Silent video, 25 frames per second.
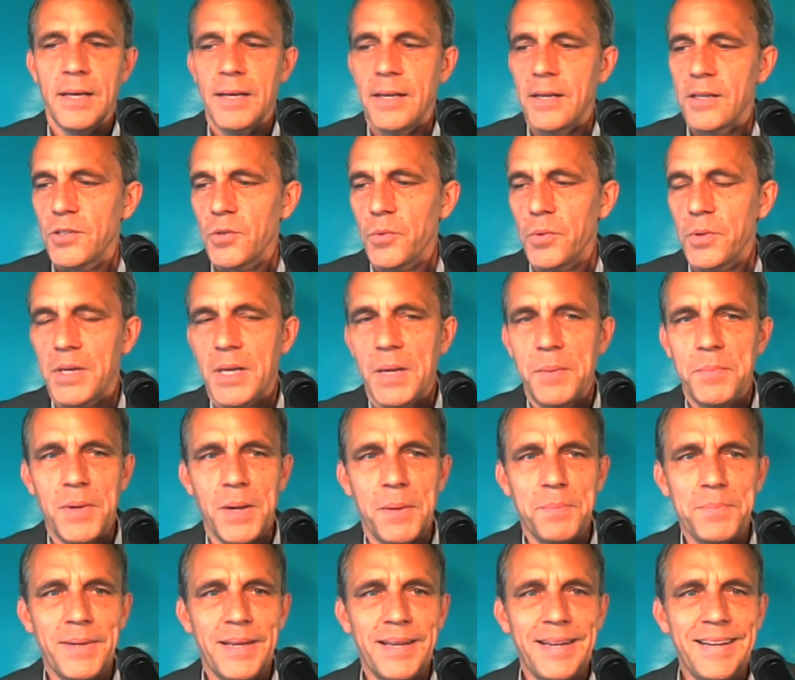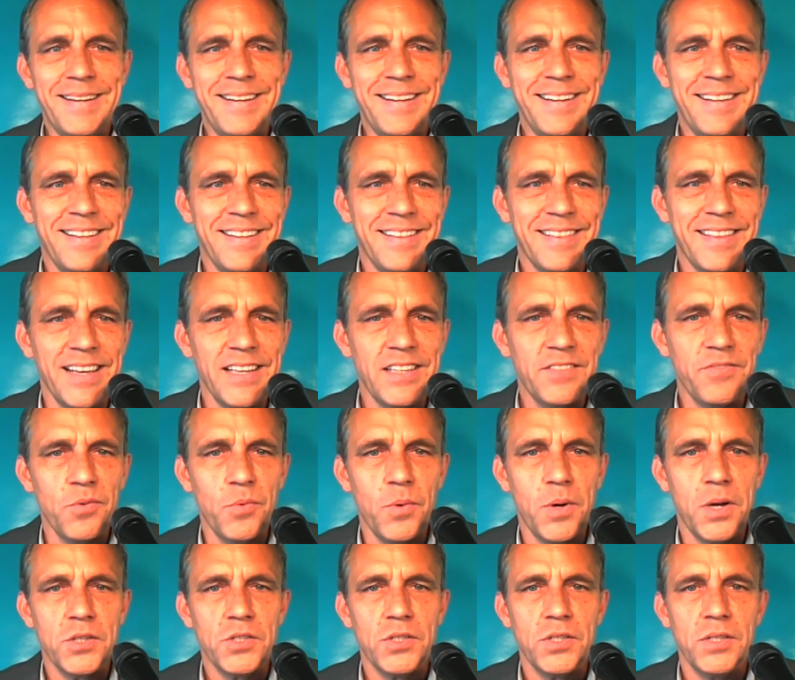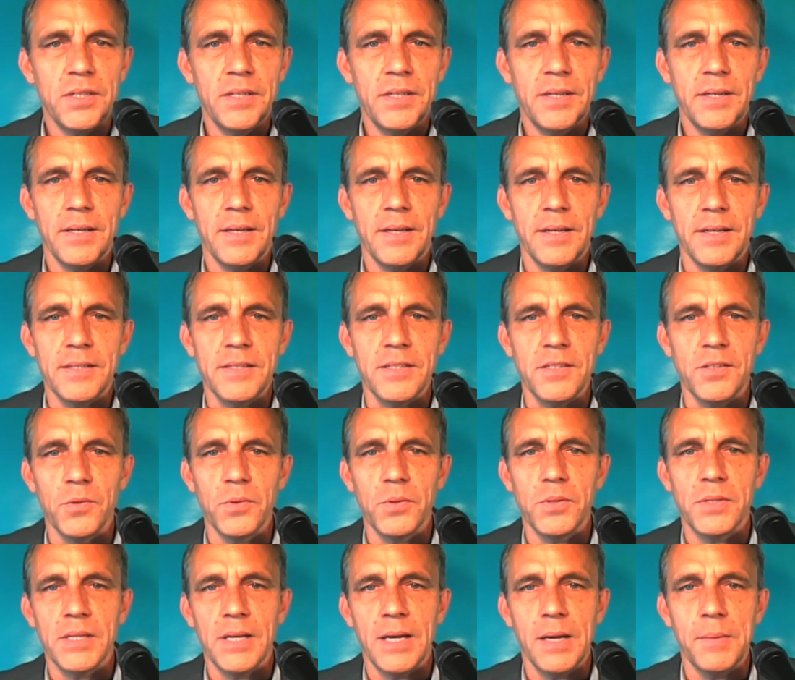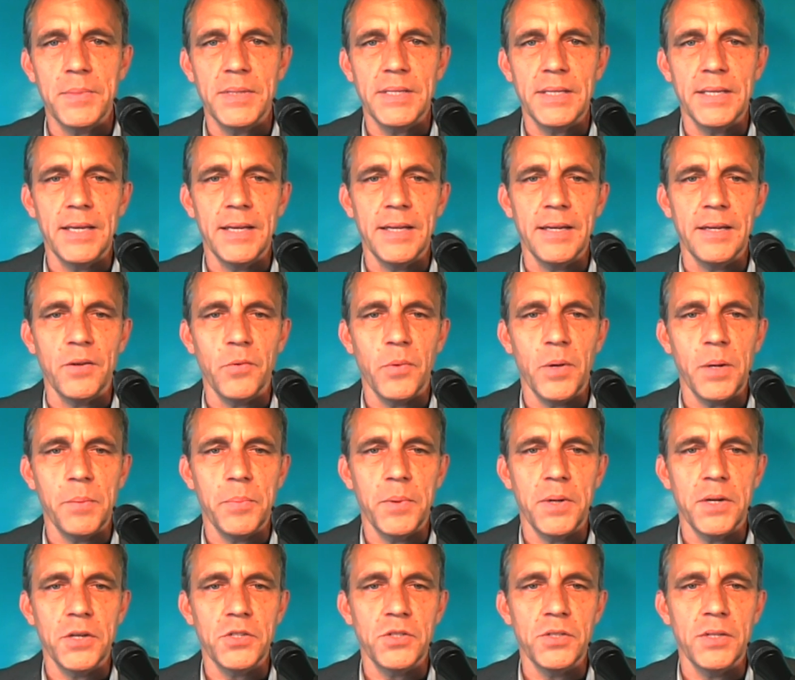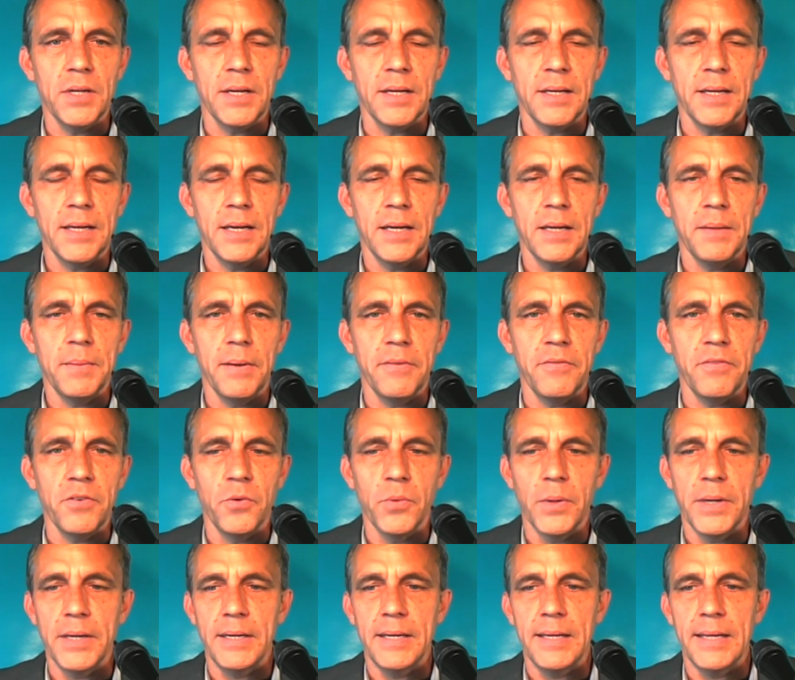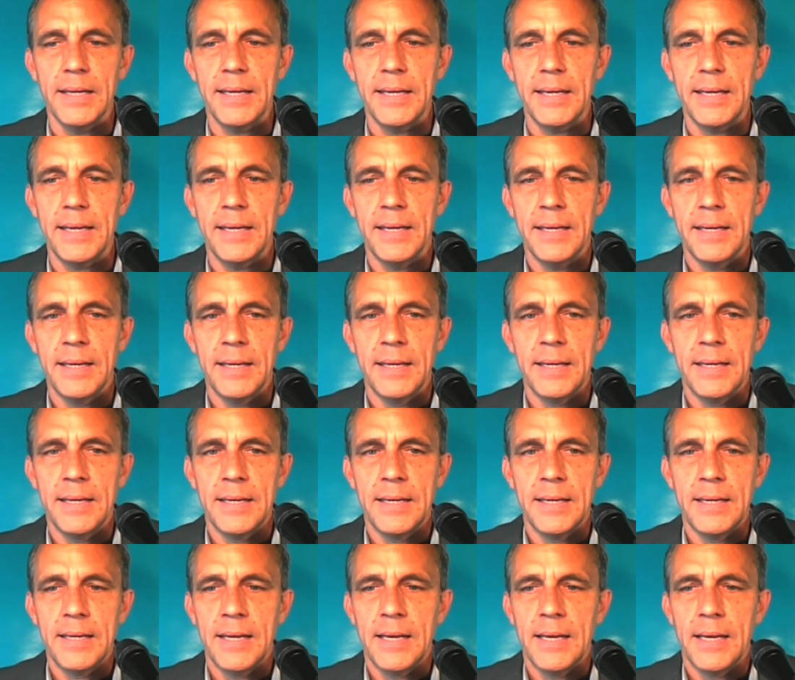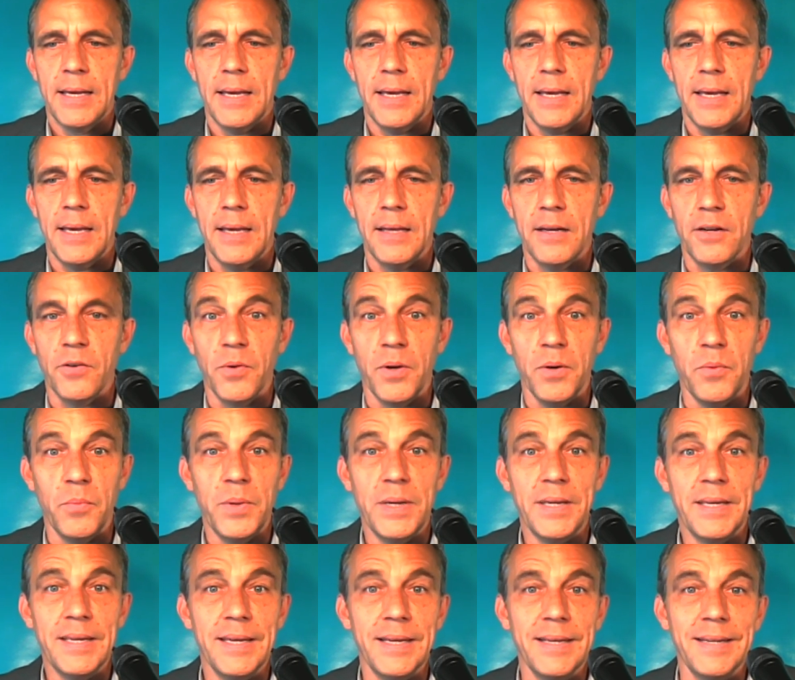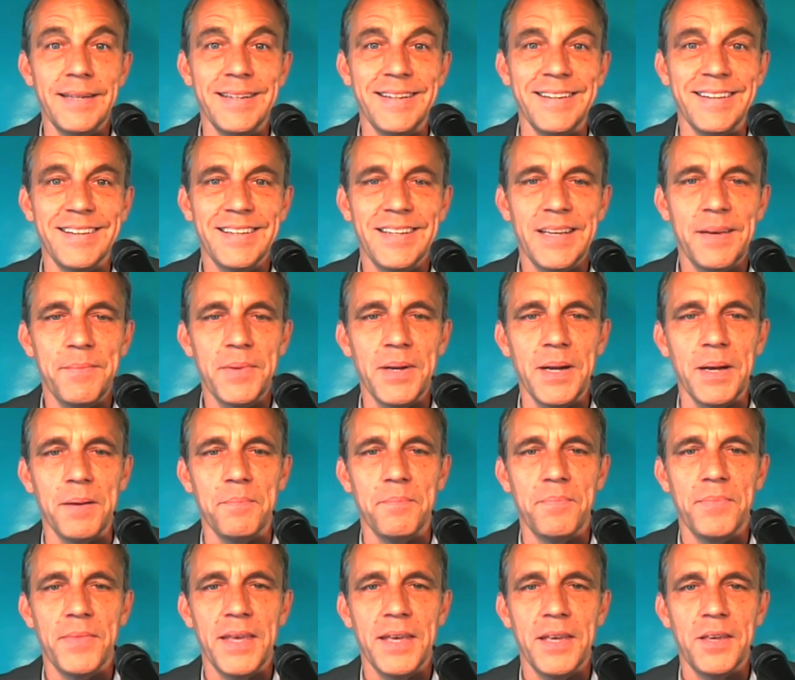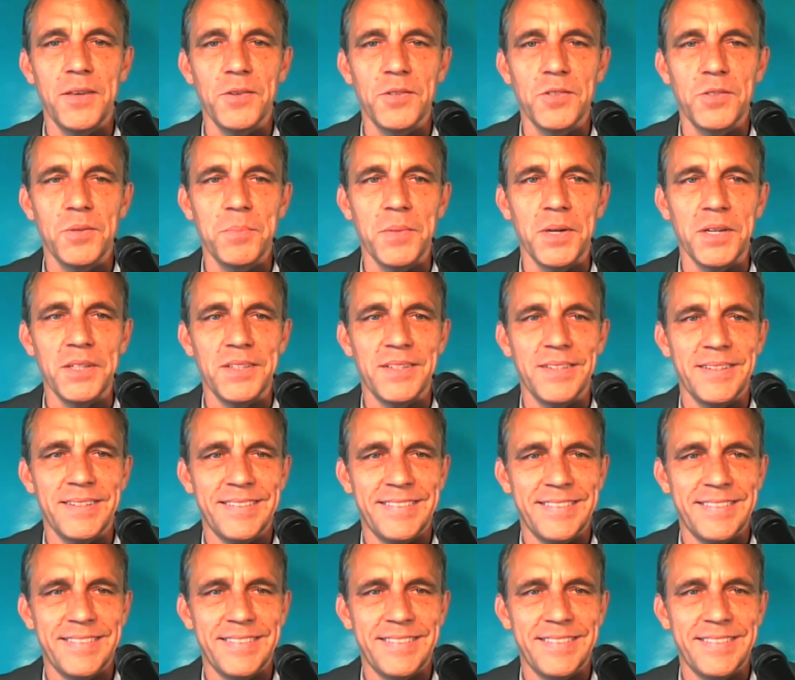So we'll keep you updated. Thanks for watching. This is Luke Thomas again at QuakePrediction.com. Have a great day and a great weekend coming up. Thank you so much.